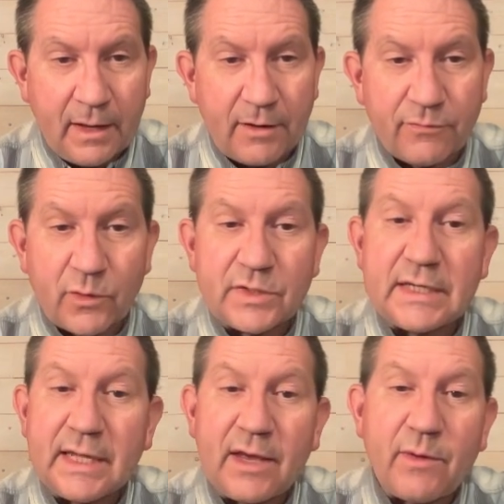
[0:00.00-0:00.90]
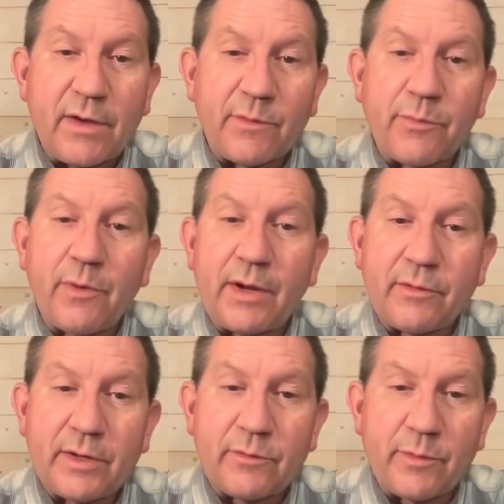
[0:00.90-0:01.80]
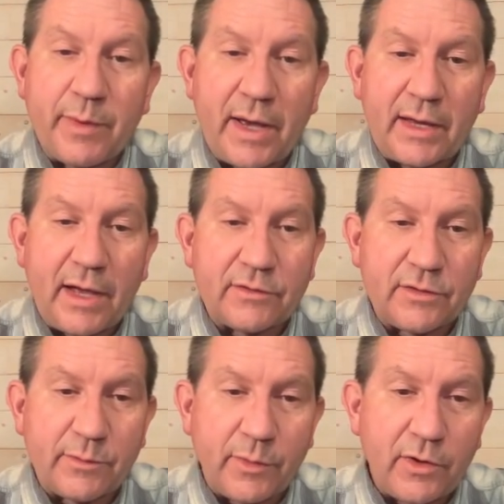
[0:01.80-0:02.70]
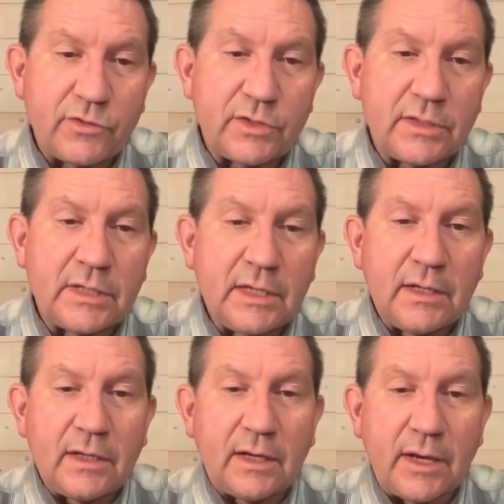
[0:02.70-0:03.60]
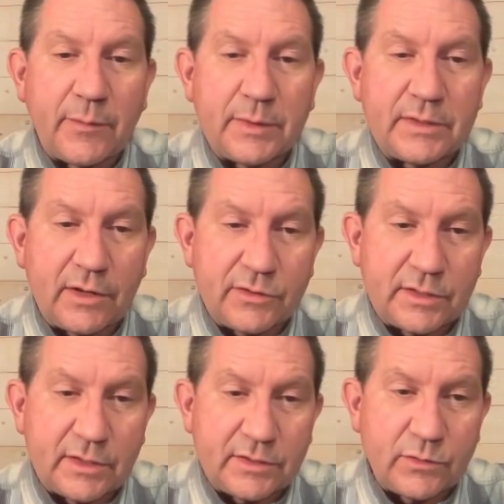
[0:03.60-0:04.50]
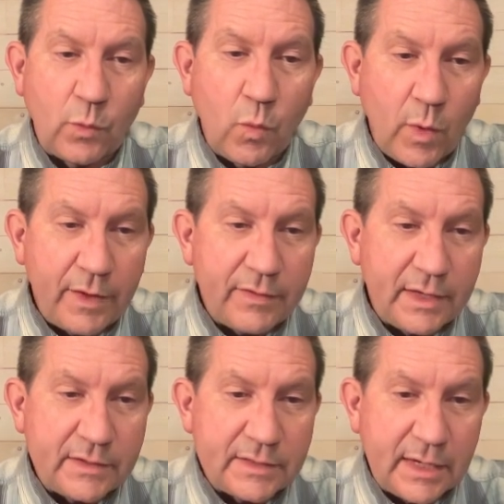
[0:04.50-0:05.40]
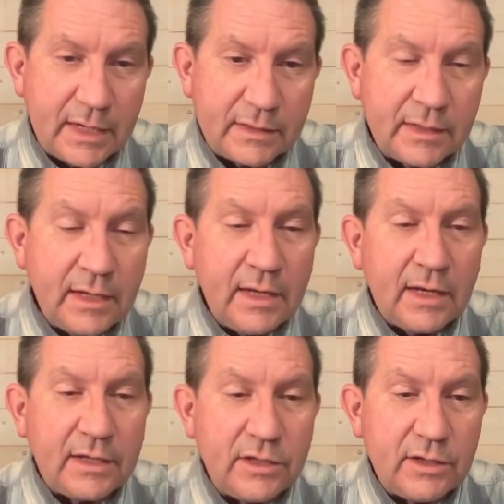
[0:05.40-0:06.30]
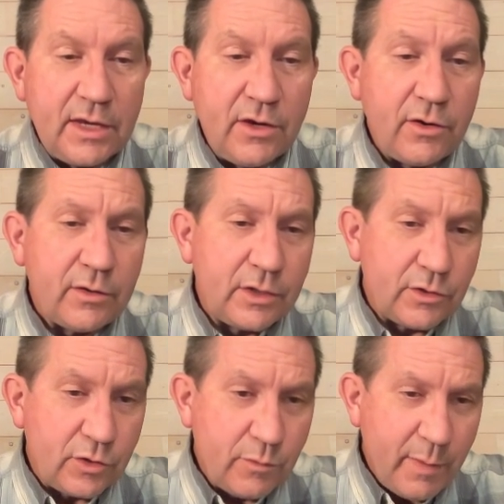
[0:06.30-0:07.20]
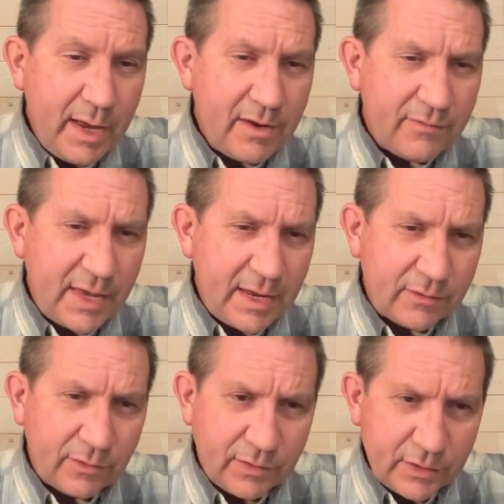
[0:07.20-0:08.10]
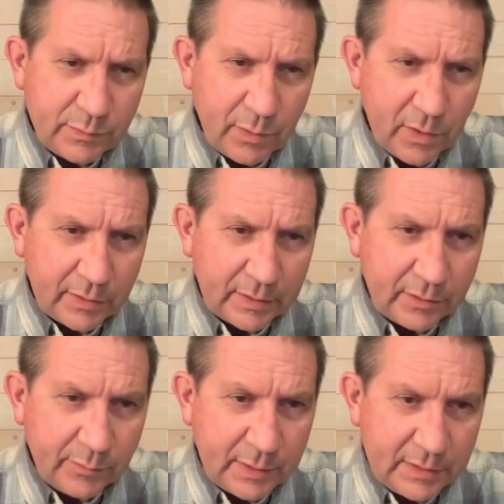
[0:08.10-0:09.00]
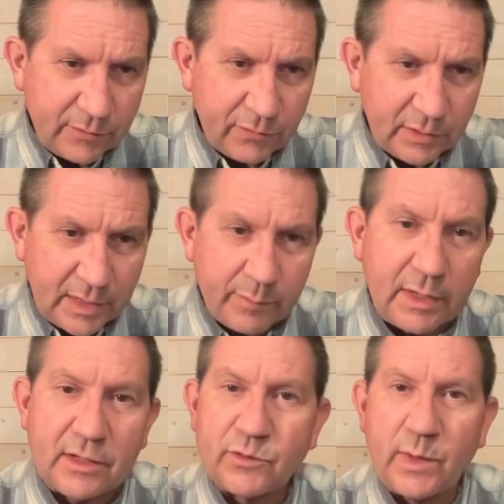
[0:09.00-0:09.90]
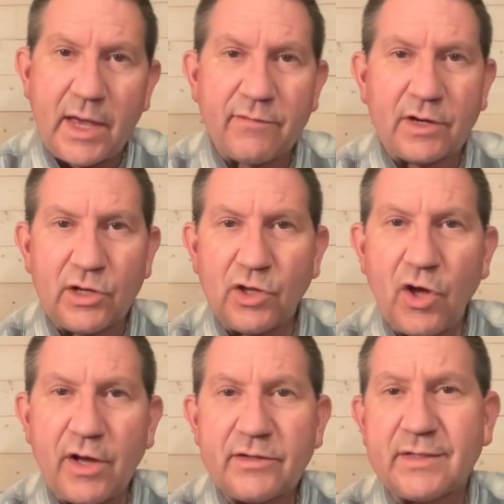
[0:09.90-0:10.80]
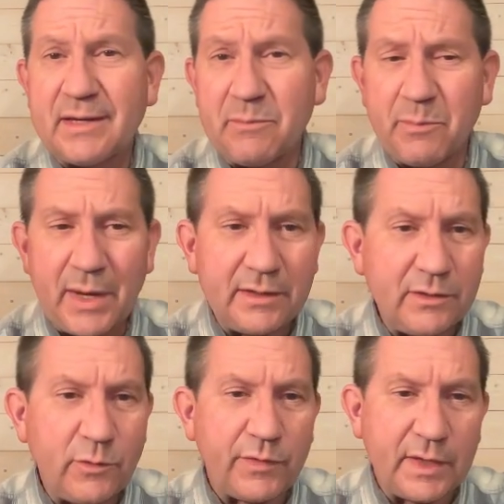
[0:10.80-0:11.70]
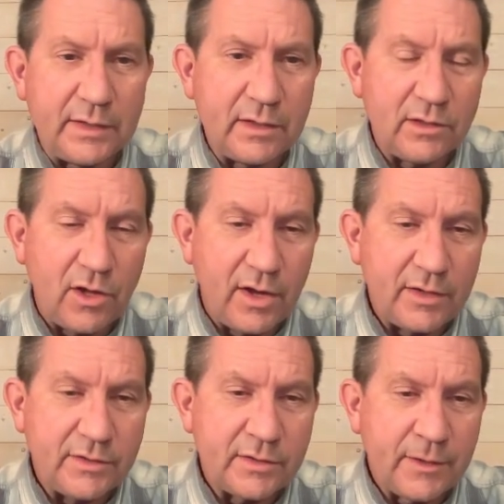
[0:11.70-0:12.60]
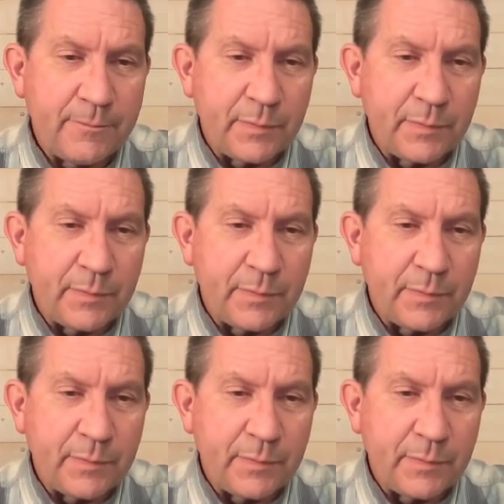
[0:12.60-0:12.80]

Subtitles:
At 14a, we have a preterite. We're back out to the margin. He tells us what they said. Here, you might have handled this part a little bit differently because we have a clause embedded within a clause.